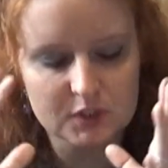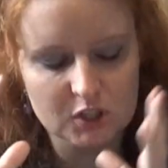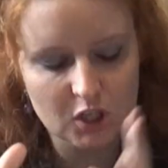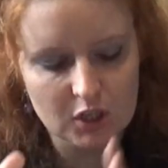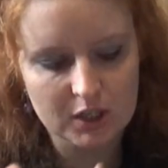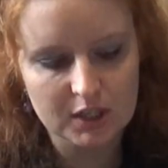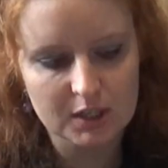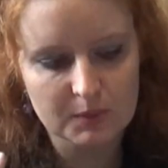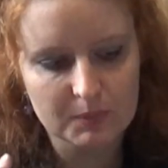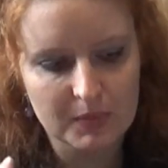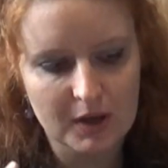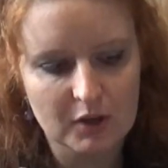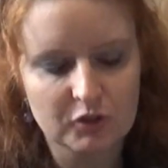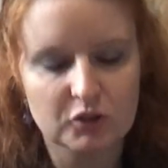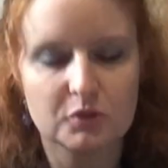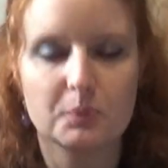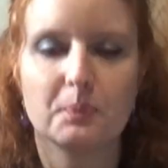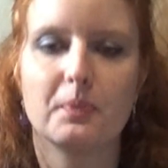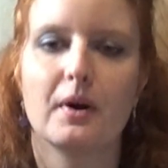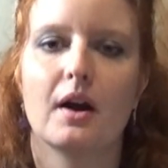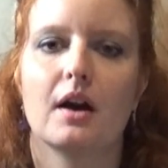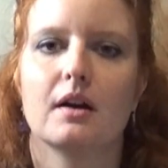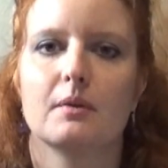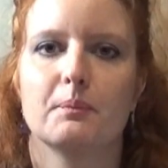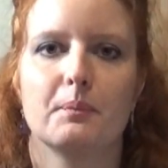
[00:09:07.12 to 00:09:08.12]
talking about the
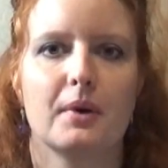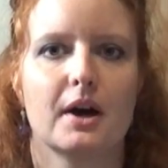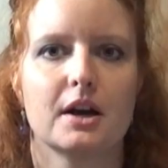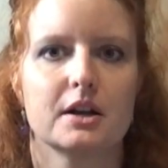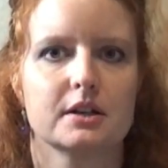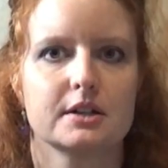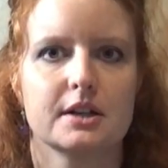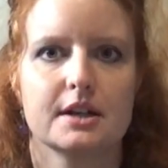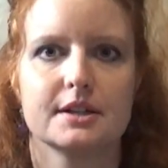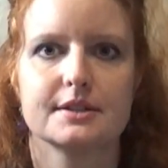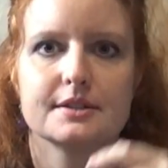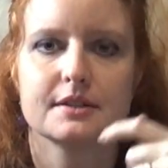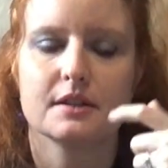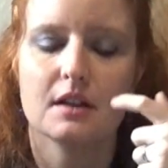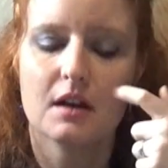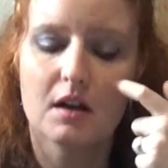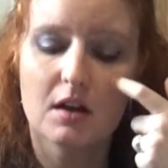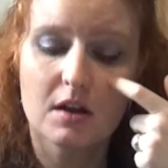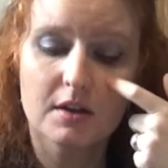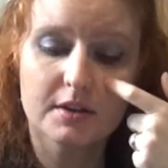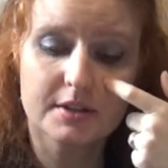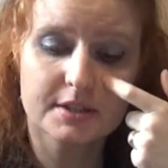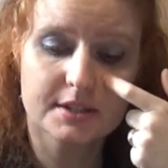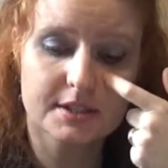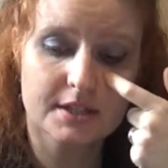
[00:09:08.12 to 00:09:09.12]
Paradise
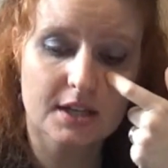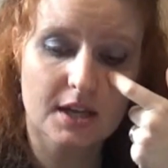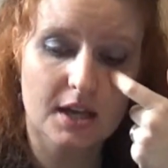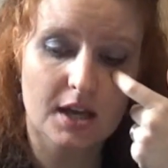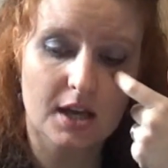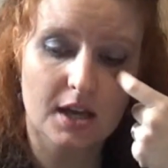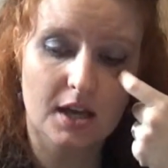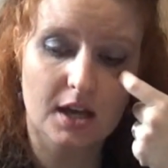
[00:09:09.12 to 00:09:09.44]
Lost,